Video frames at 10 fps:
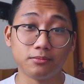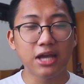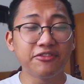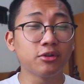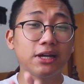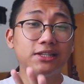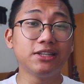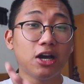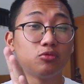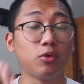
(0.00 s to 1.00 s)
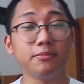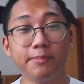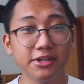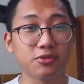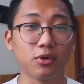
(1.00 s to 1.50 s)
After writing down 1
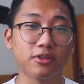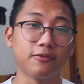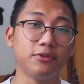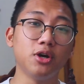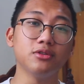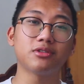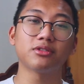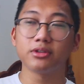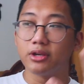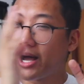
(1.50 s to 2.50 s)
page worth of notes,